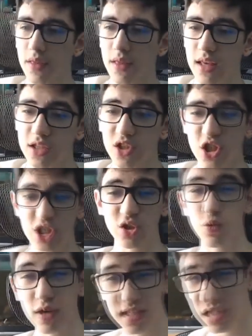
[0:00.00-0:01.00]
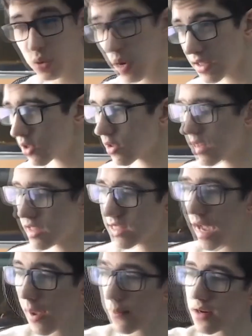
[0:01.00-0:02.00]
These are just the reasons why certain things
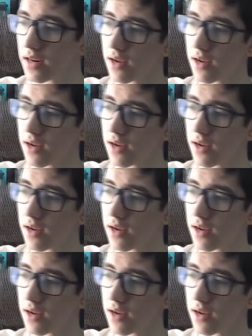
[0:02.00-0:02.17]
happened.